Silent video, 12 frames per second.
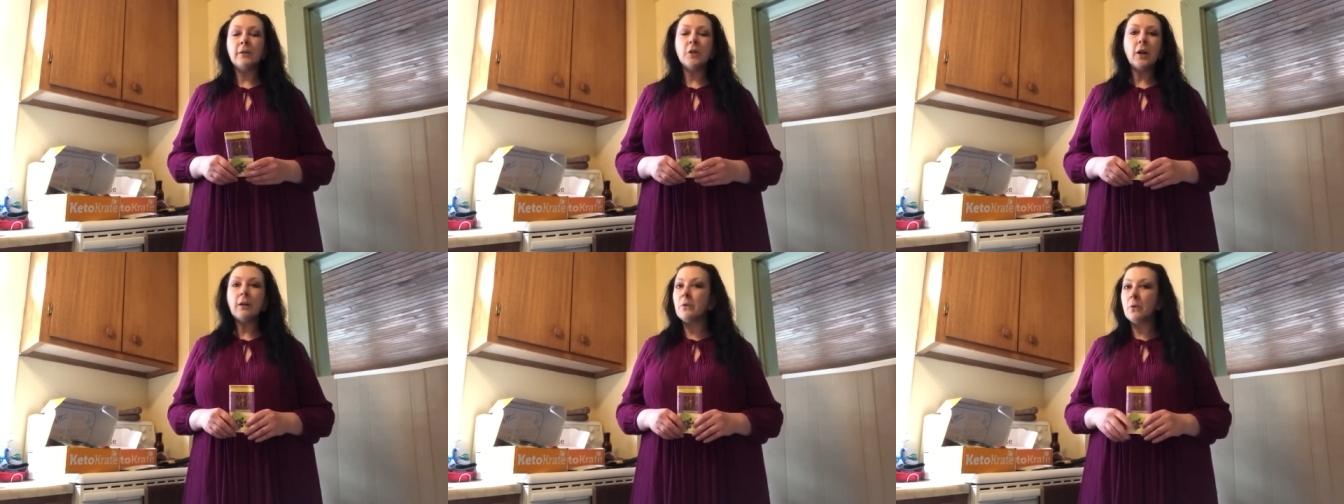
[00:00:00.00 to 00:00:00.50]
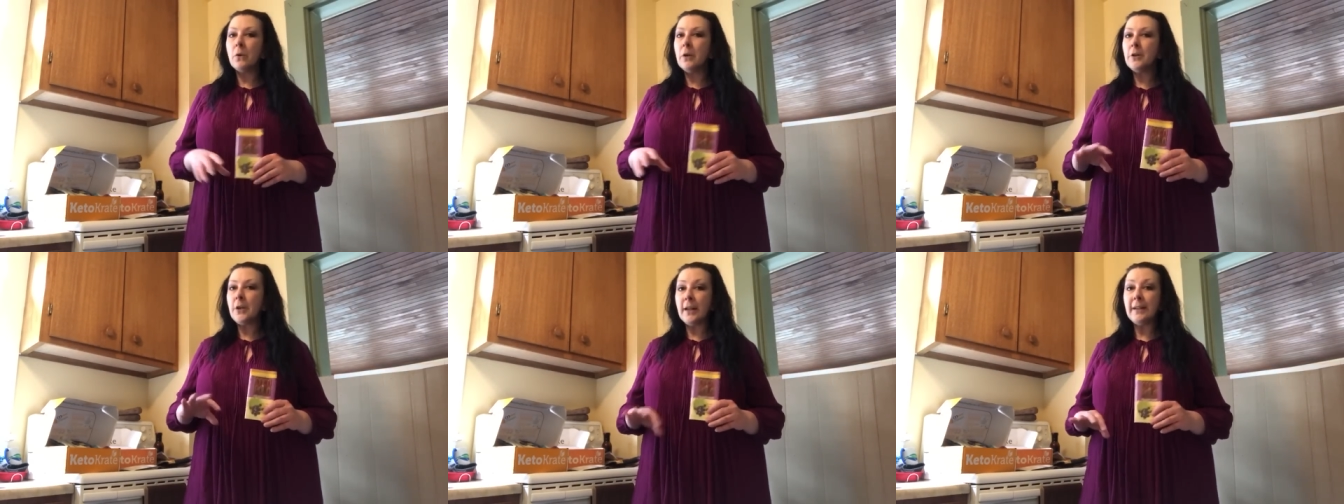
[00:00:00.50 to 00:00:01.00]
Chocolate
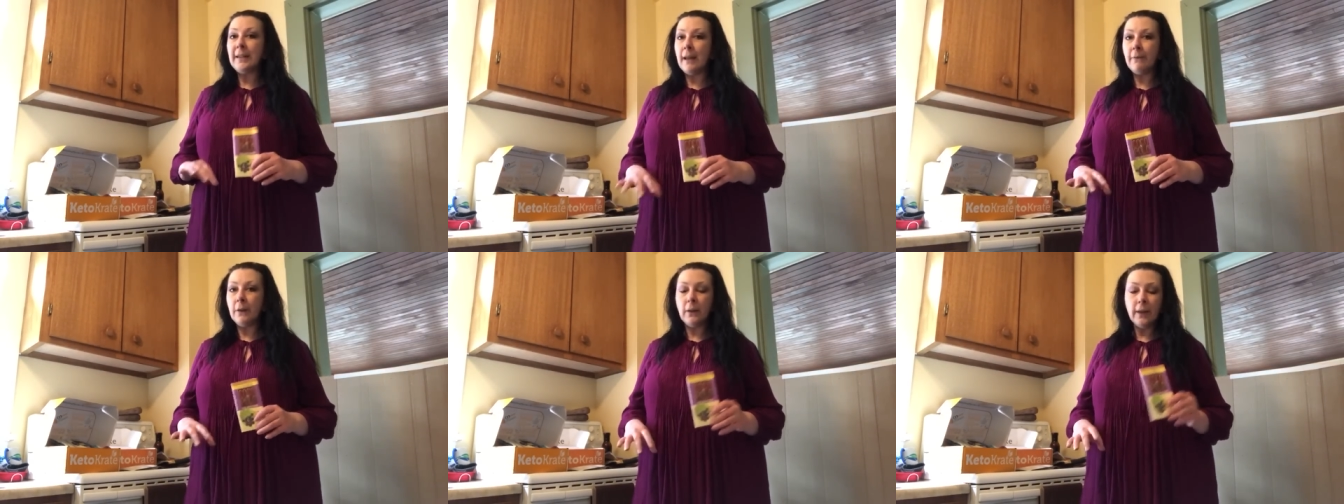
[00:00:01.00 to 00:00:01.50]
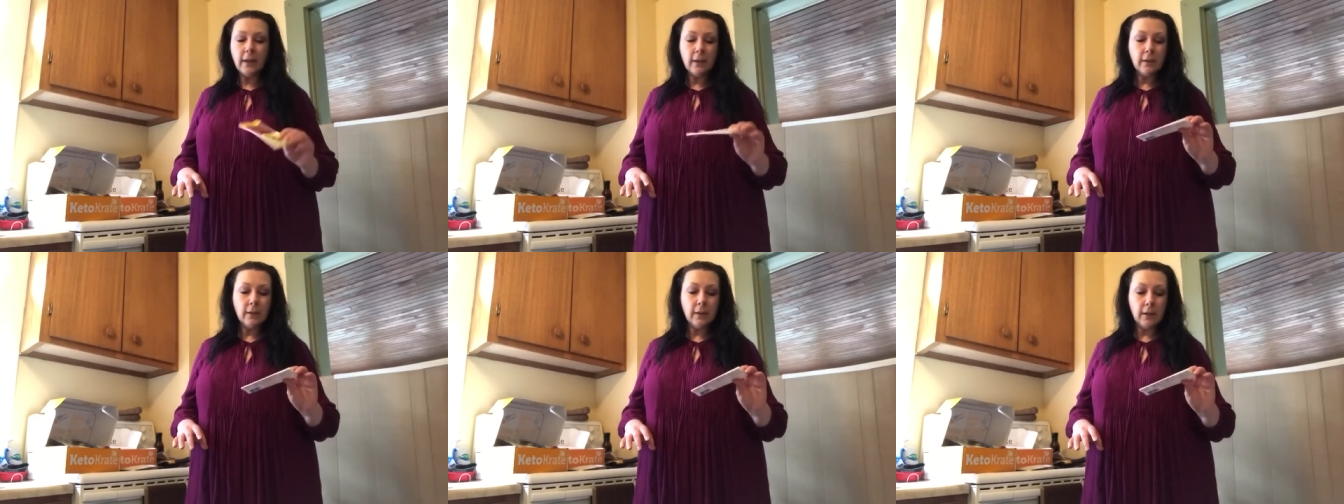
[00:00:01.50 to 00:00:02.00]
orange I definitely
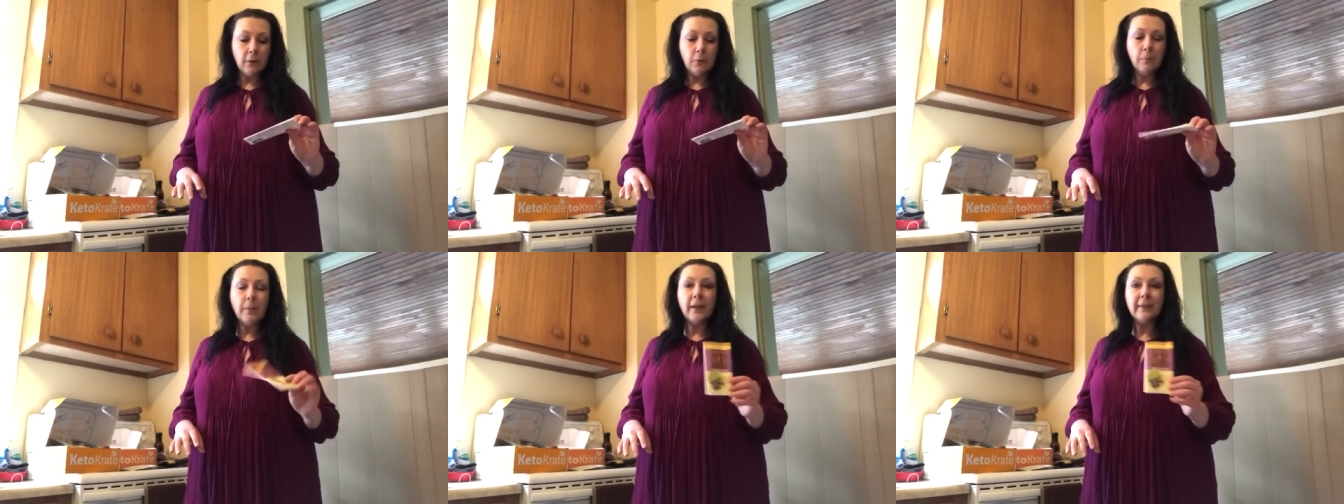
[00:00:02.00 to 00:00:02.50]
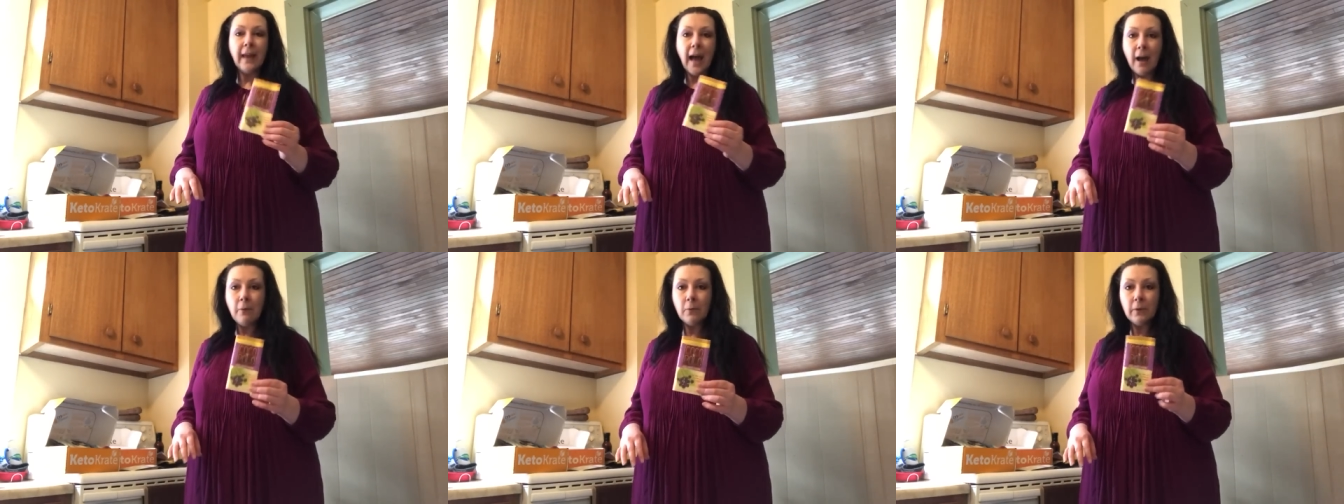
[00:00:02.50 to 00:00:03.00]
couldn't do, but
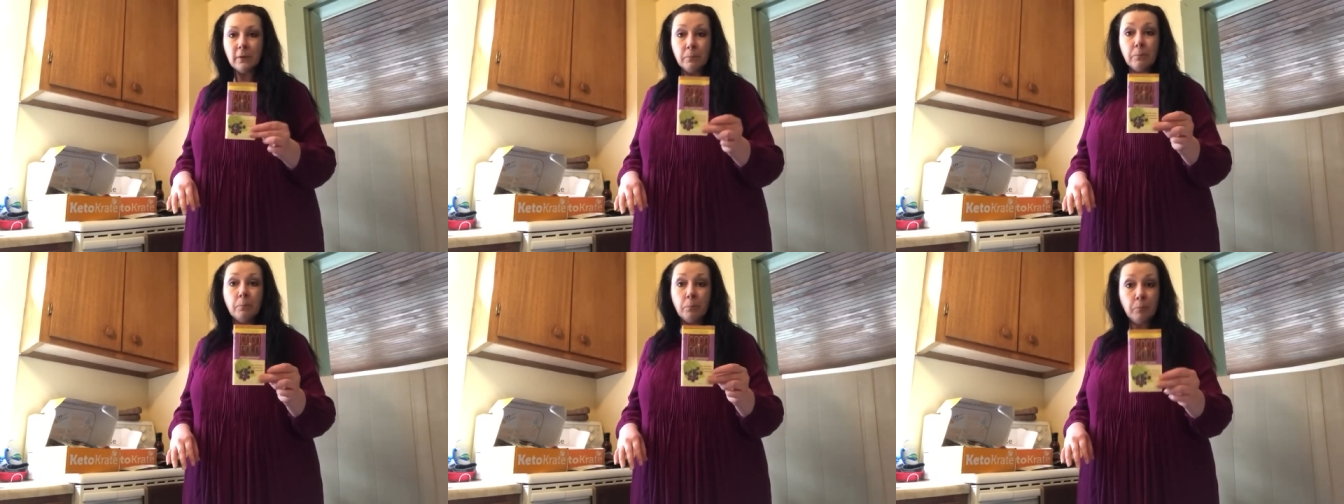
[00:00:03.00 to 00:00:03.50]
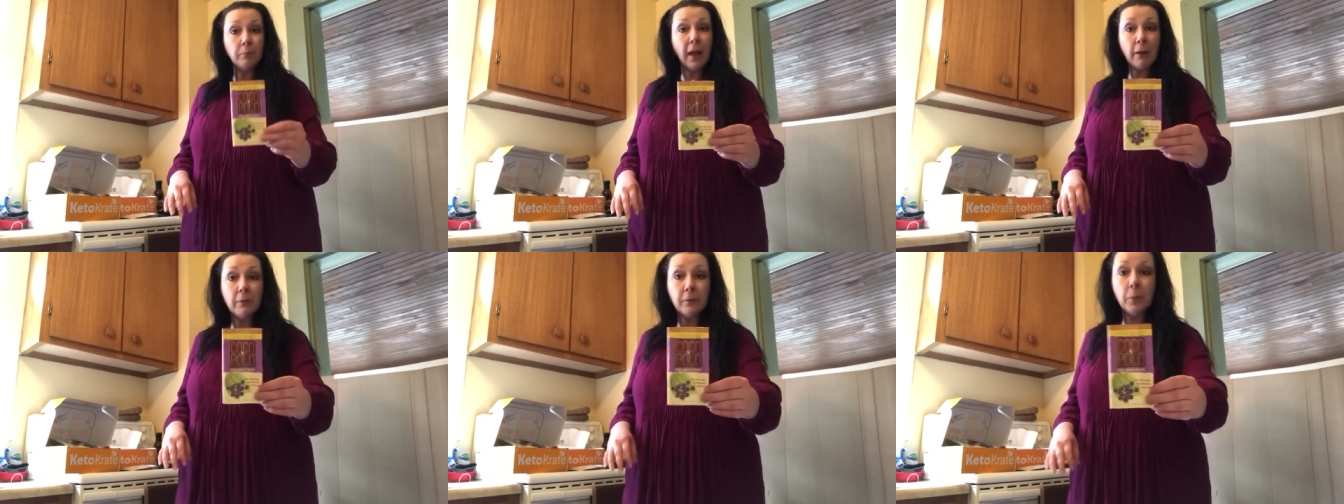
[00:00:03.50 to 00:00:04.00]
that was
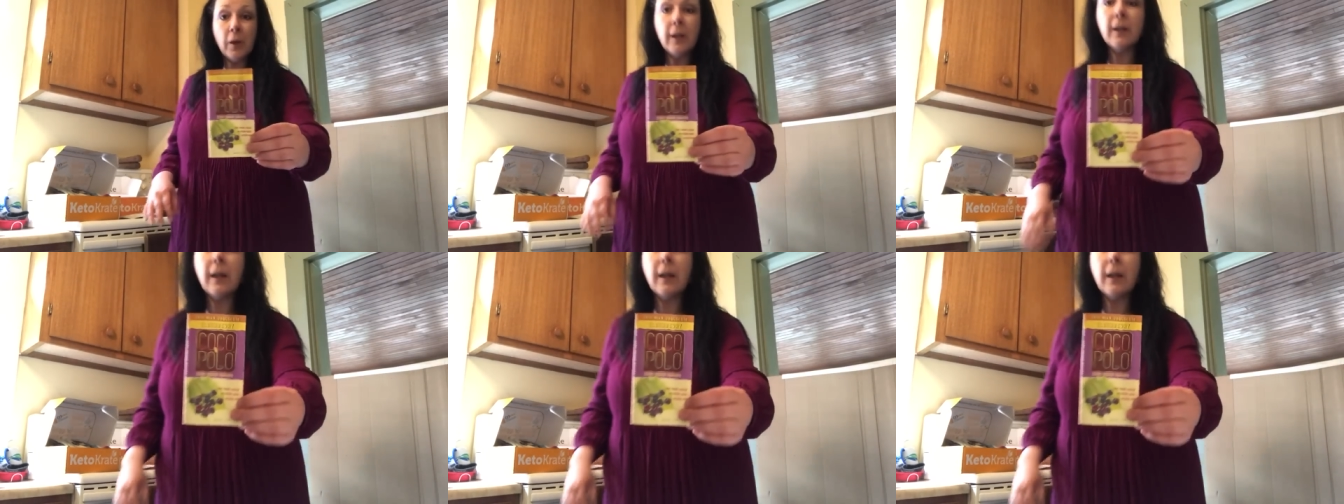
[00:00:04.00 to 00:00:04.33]
pretty